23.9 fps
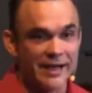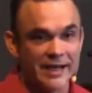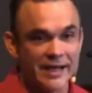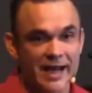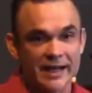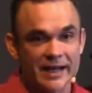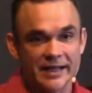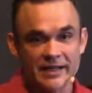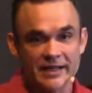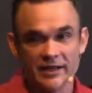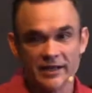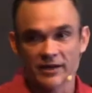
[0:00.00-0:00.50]

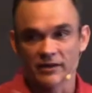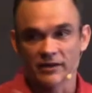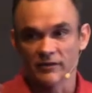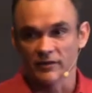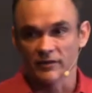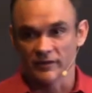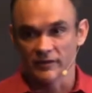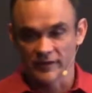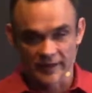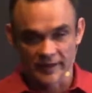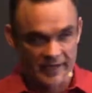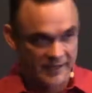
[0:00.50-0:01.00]
not
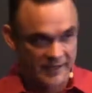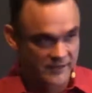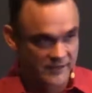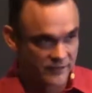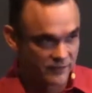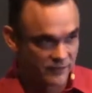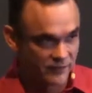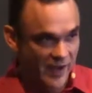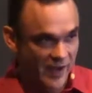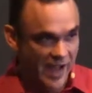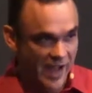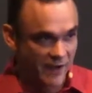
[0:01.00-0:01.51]
hear the next
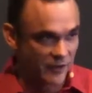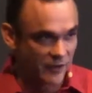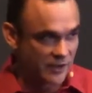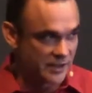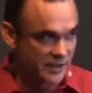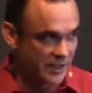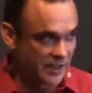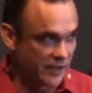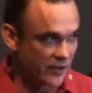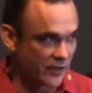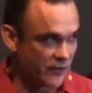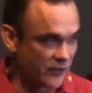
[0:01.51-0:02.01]
five or
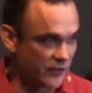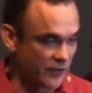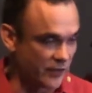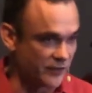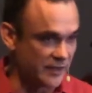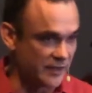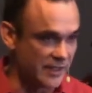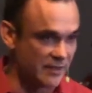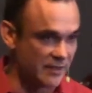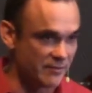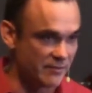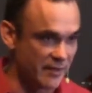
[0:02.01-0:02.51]
10 or
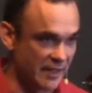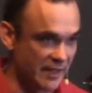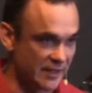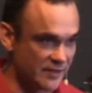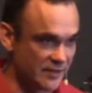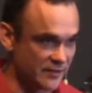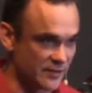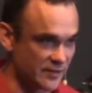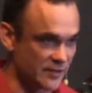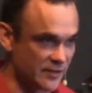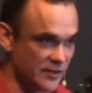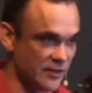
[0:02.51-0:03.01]
15
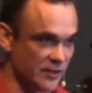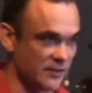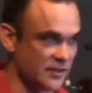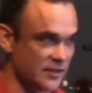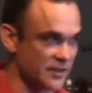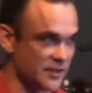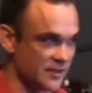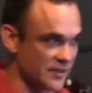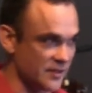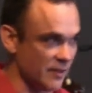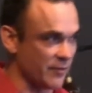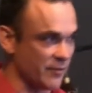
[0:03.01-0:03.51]
minutes of the service
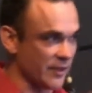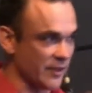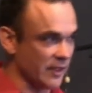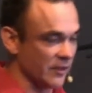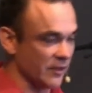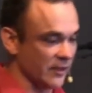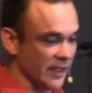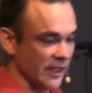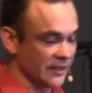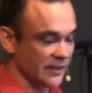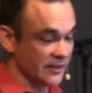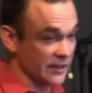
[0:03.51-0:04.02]
because something
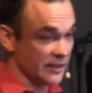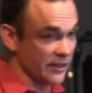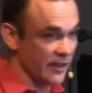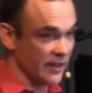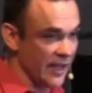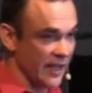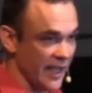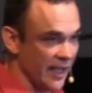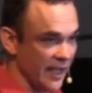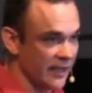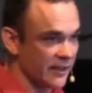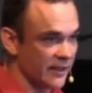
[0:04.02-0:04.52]
clicked in your
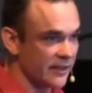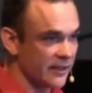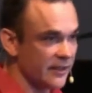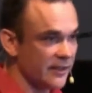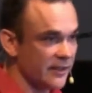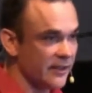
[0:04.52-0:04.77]
head.